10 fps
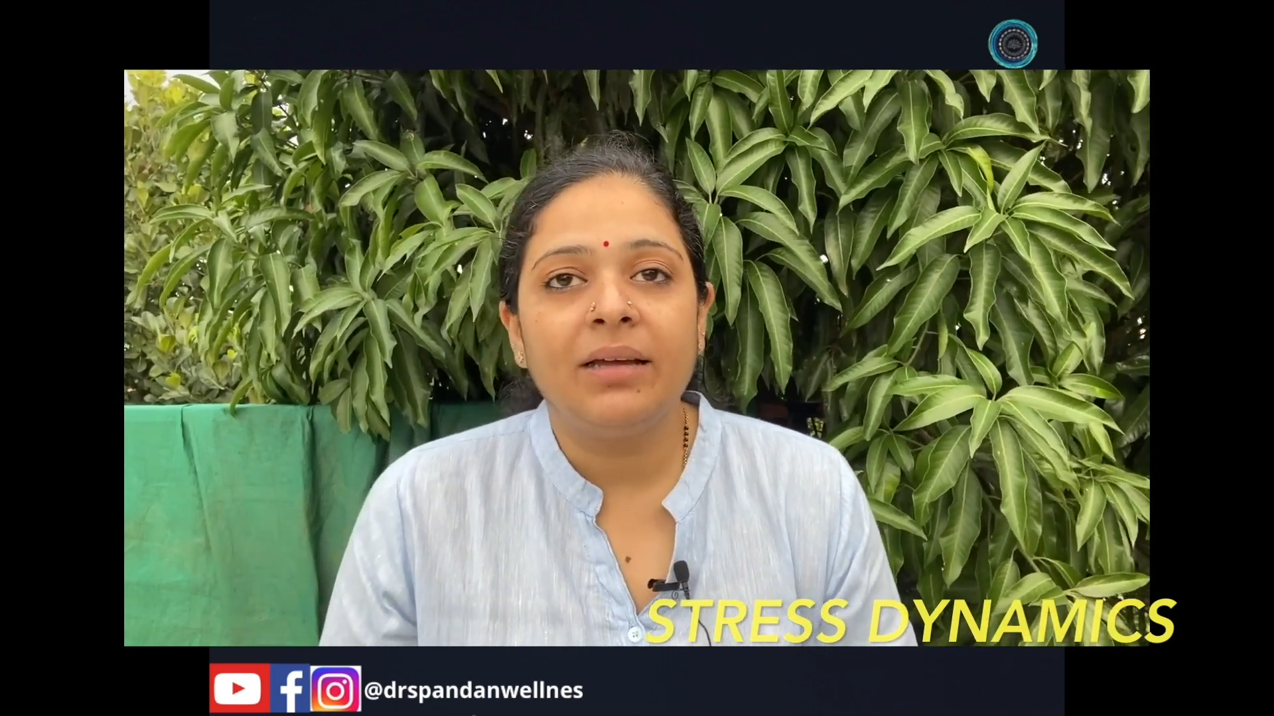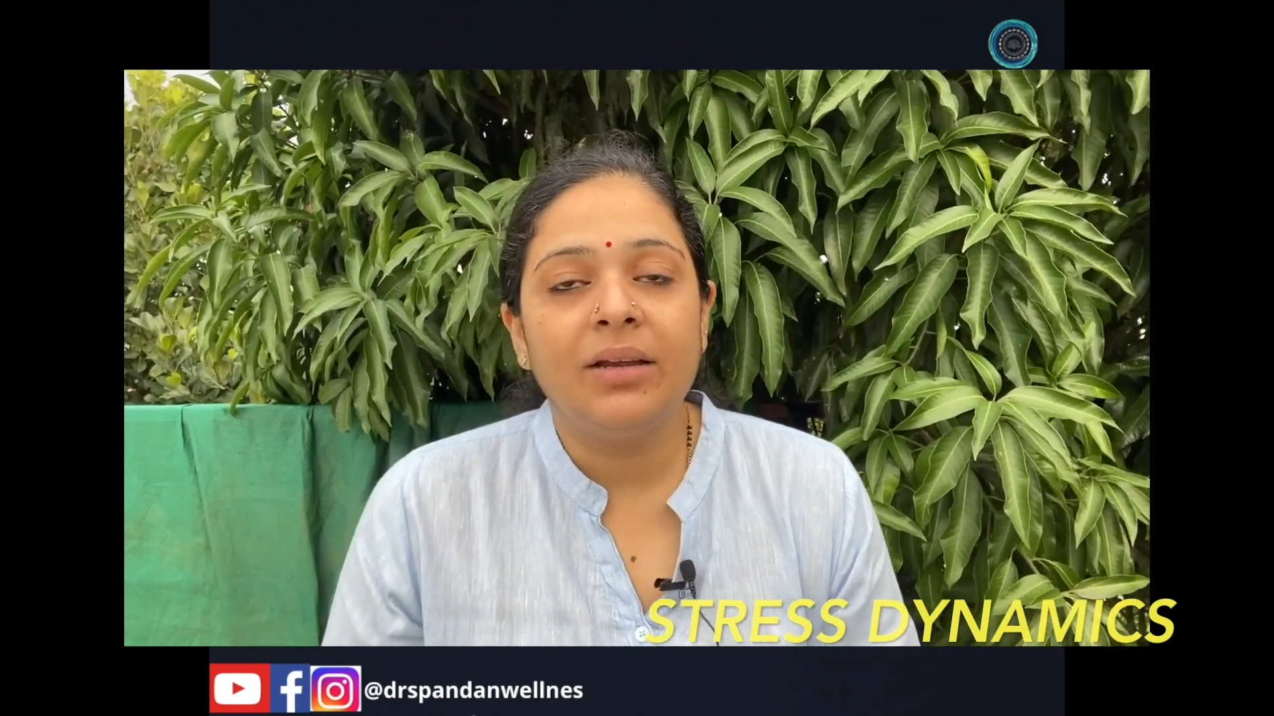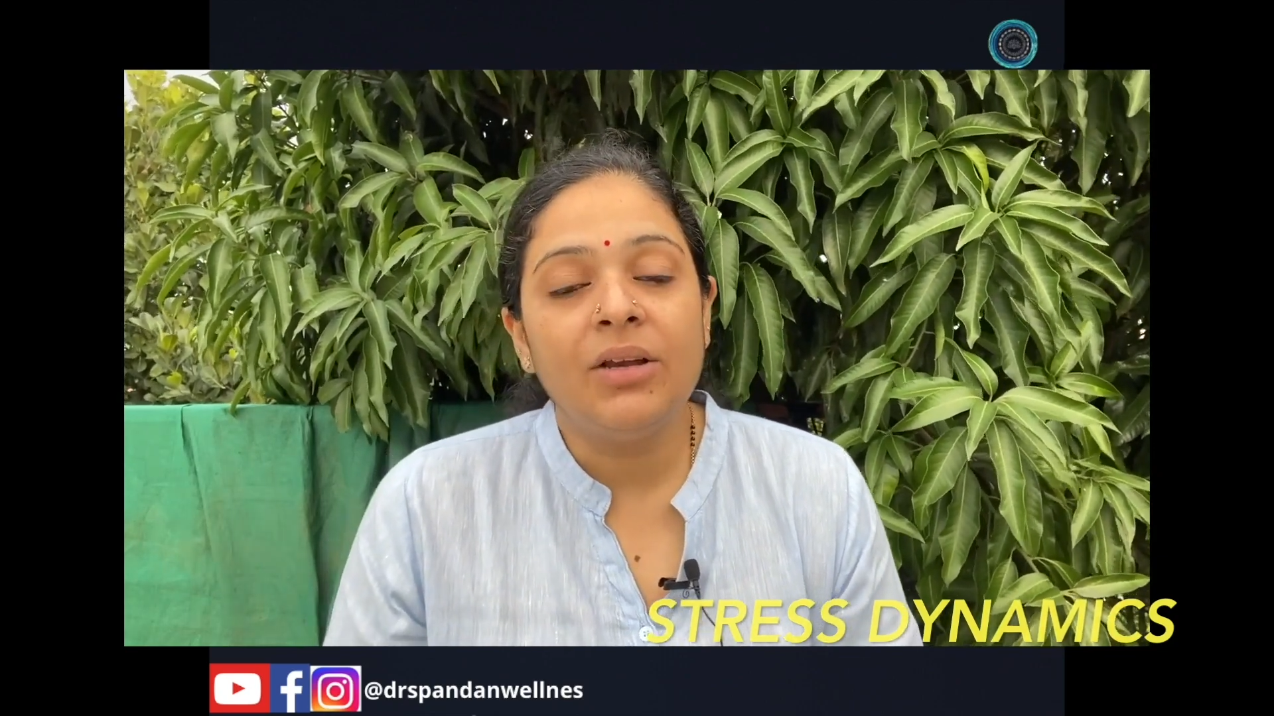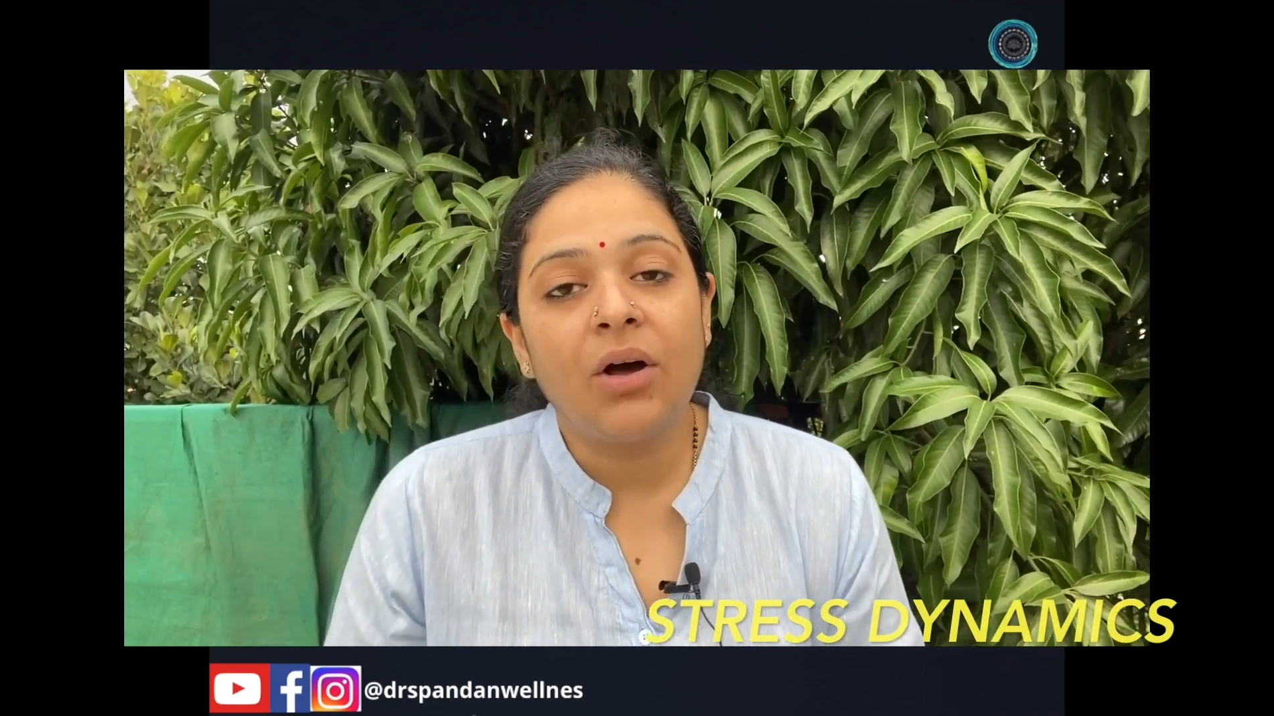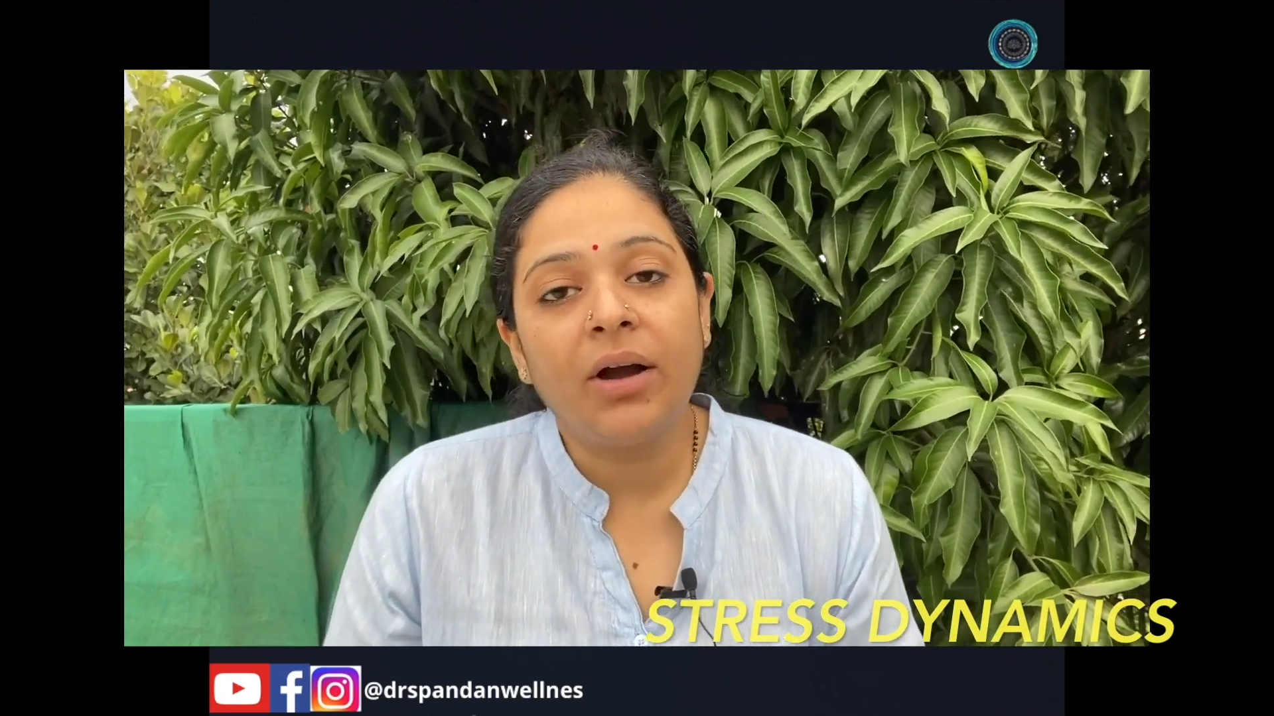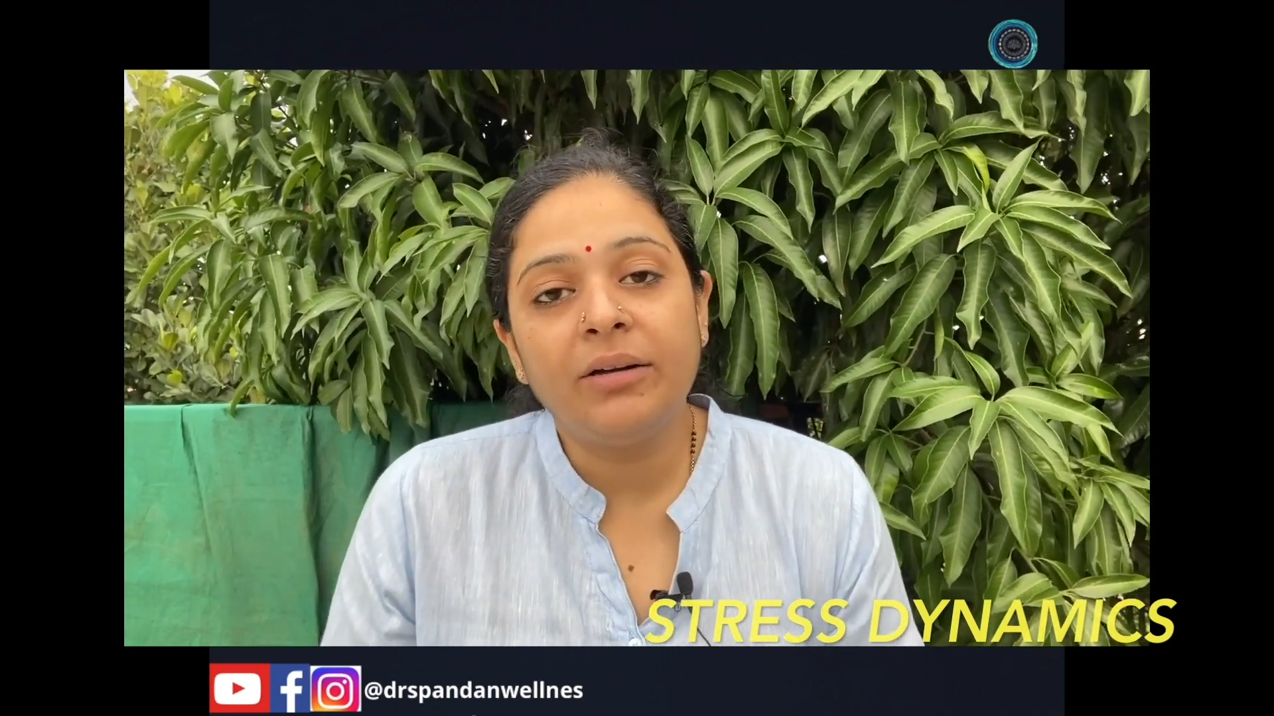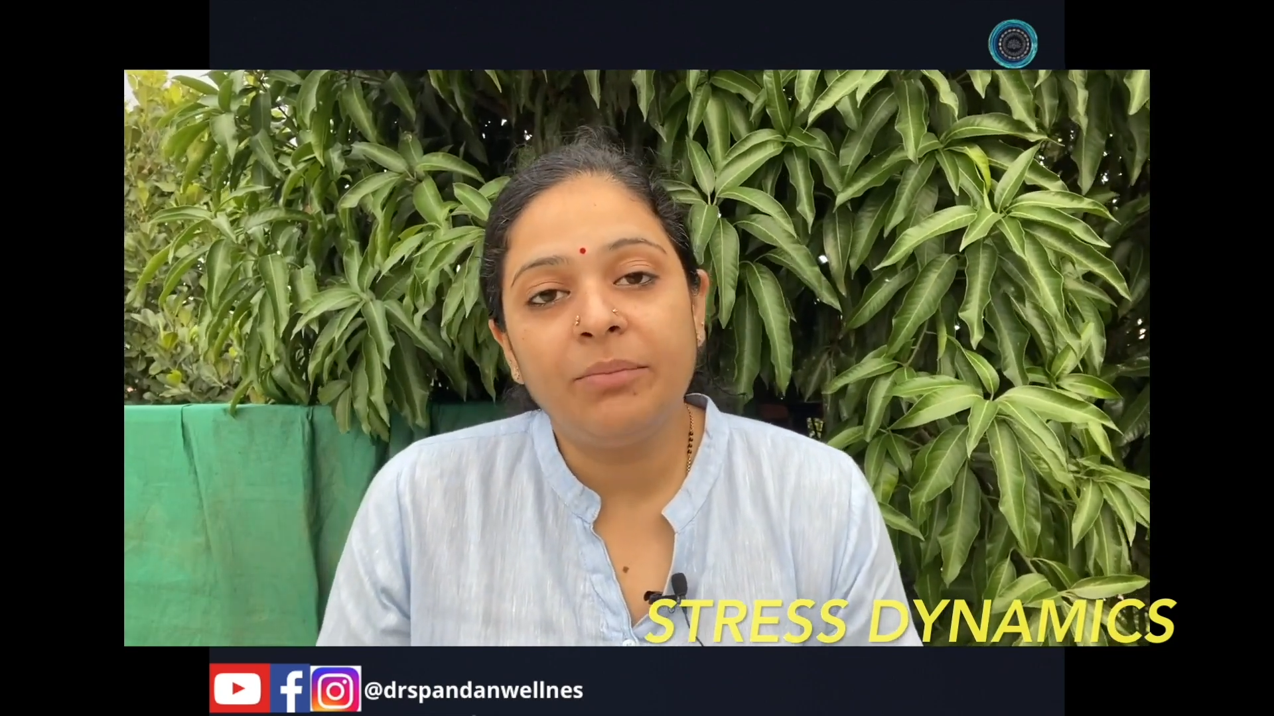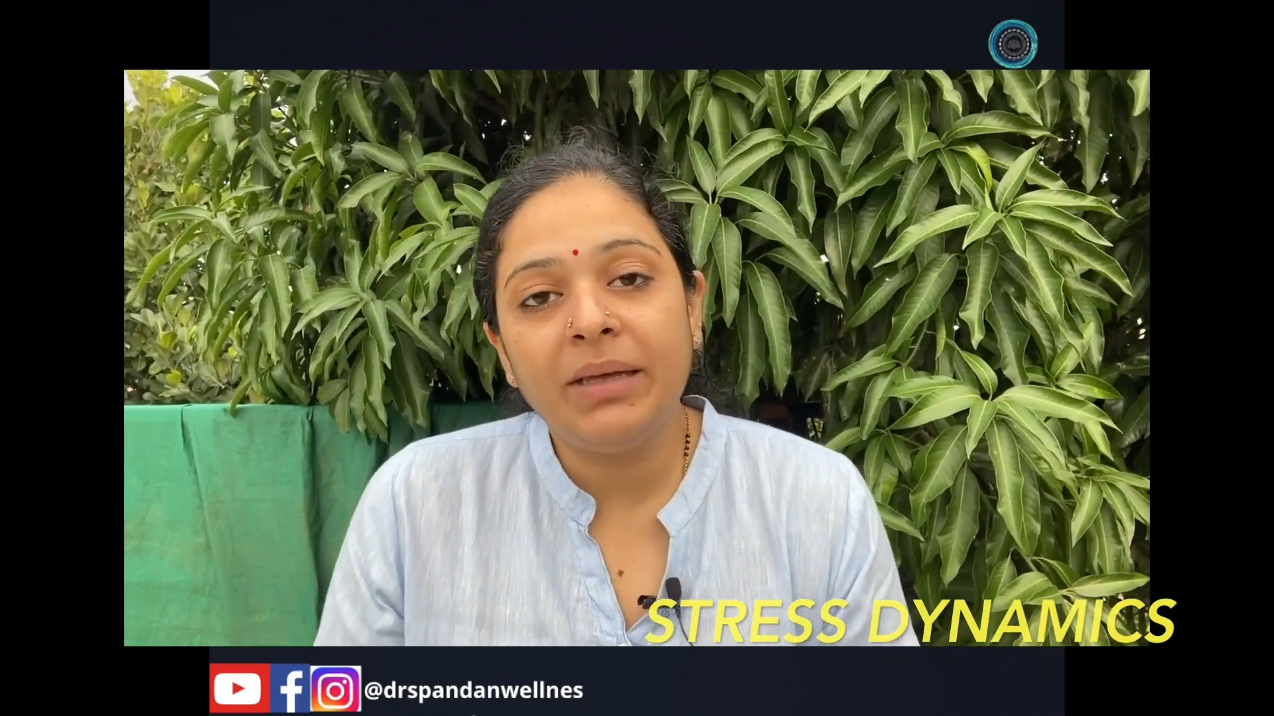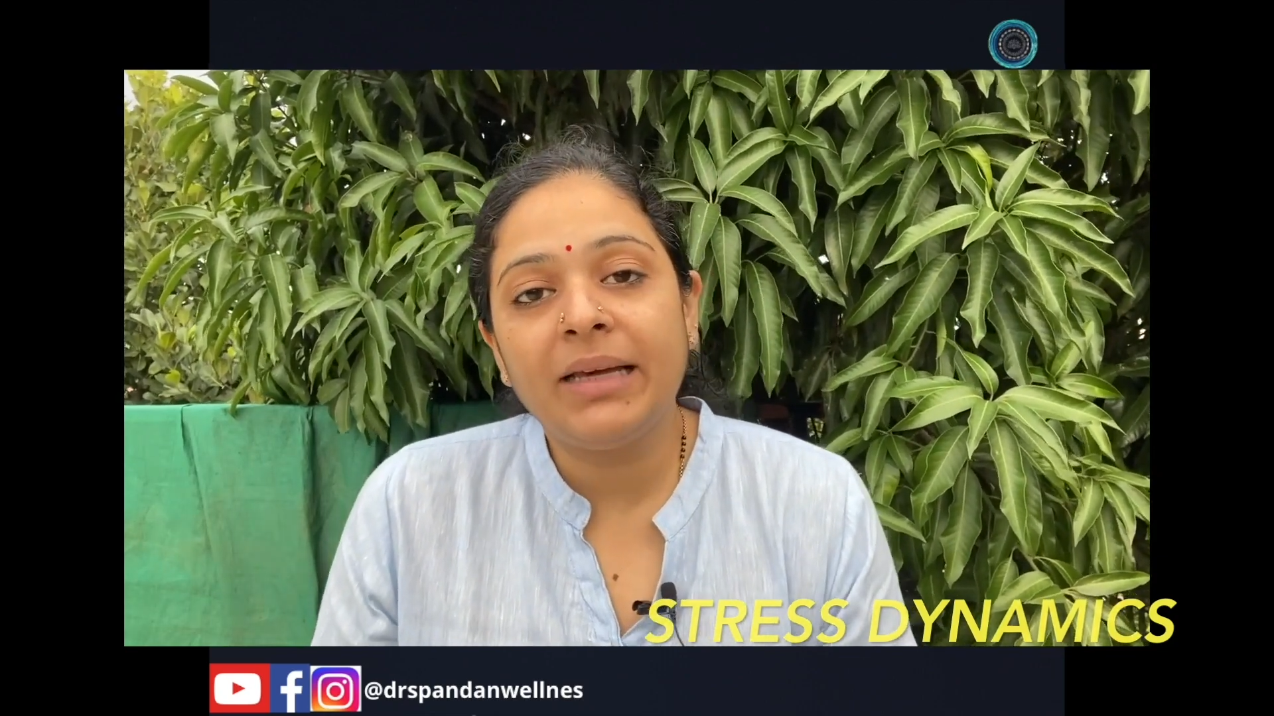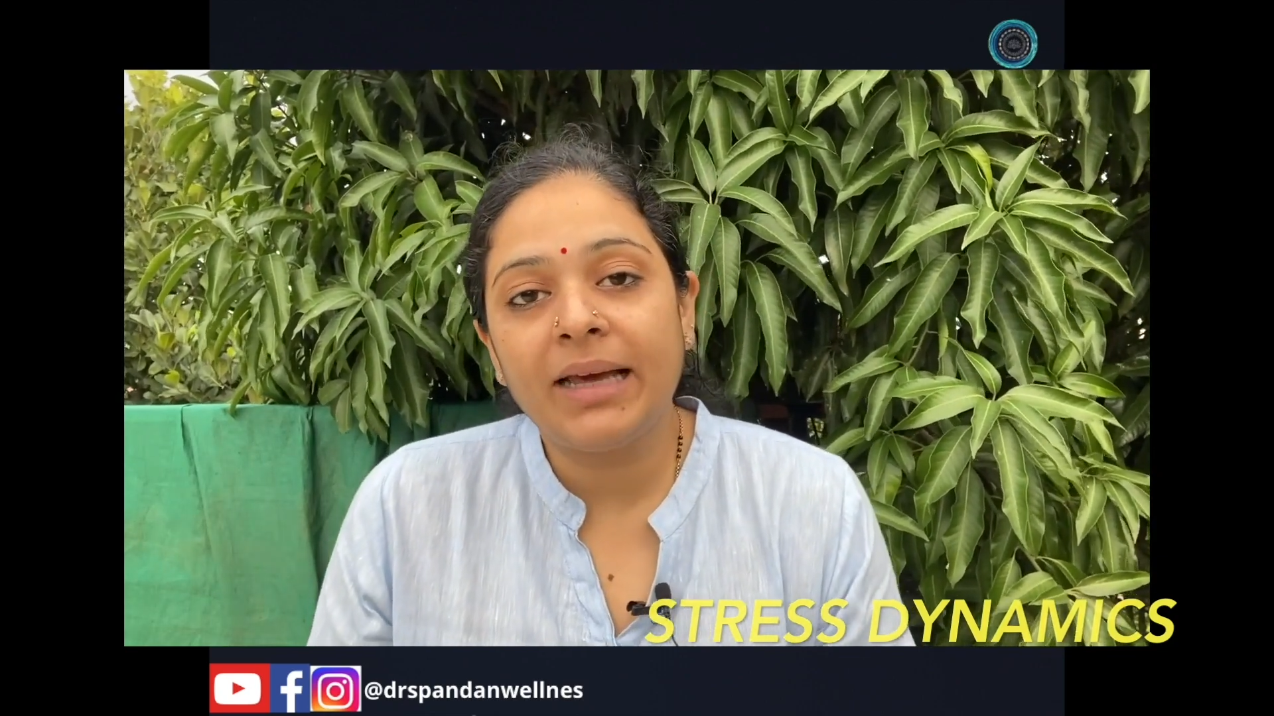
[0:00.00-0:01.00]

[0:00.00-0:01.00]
not being